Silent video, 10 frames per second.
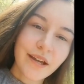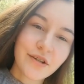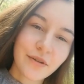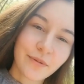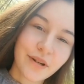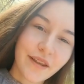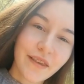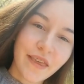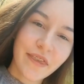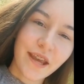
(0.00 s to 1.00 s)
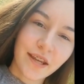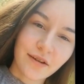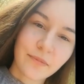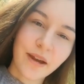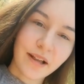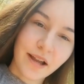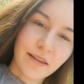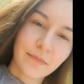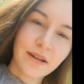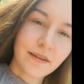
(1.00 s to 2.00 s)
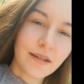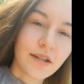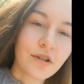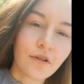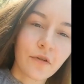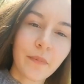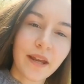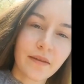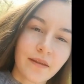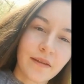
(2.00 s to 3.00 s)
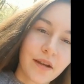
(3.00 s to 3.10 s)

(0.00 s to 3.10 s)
just wanted to say thank you to my classmates and teachers for making this year